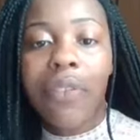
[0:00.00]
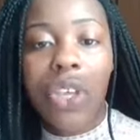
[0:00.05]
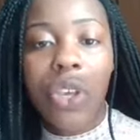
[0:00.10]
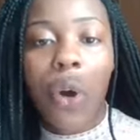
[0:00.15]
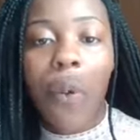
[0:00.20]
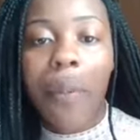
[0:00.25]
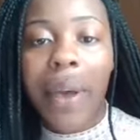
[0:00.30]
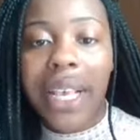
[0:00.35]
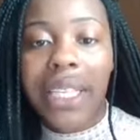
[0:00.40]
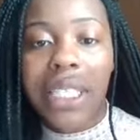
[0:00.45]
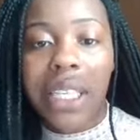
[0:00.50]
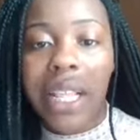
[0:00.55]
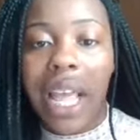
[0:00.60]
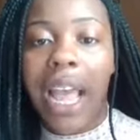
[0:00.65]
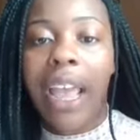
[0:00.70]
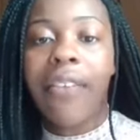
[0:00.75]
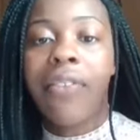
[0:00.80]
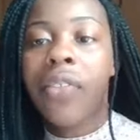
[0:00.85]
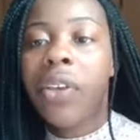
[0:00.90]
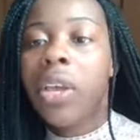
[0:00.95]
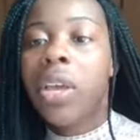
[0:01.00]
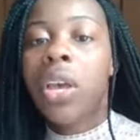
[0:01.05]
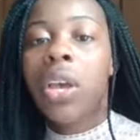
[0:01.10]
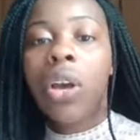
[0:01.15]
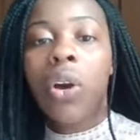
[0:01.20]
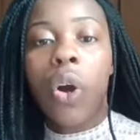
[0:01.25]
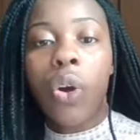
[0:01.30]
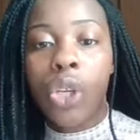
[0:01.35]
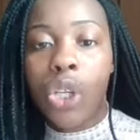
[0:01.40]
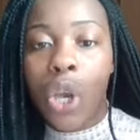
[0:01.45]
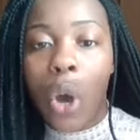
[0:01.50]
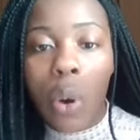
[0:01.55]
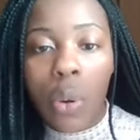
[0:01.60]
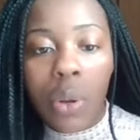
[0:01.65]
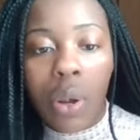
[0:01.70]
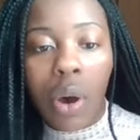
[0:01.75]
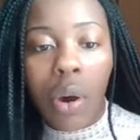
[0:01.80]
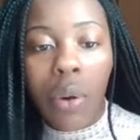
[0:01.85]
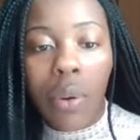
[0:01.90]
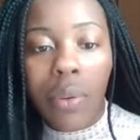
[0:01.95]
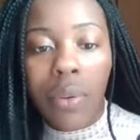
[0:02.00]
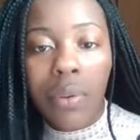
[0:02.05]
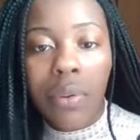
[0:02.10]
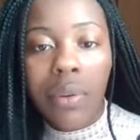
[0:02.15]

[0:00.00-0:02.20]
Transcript: your best life, YOLO.